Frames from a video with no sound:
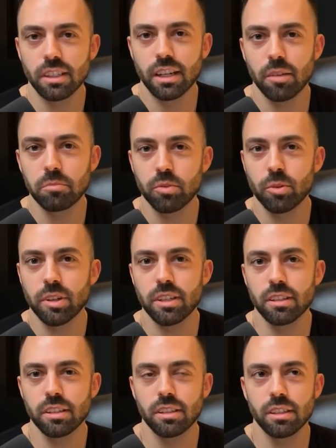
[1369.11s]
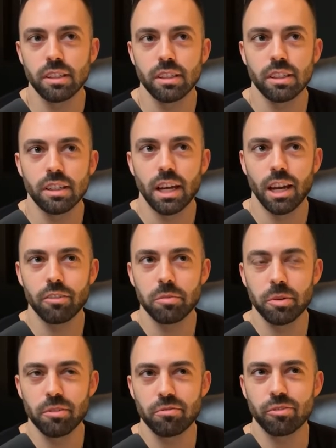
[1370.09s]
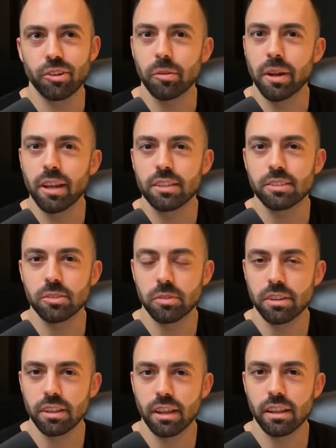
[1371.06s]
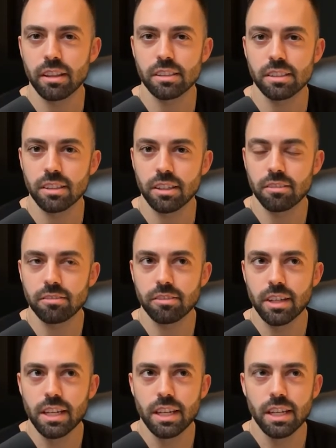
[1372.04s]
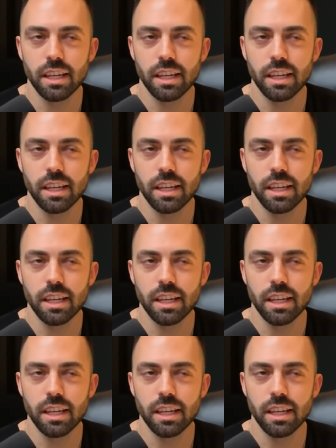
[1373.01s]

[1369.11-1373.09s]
And I'm pretty, I have a pretty firm answer with a lot of this stuff. Yeah.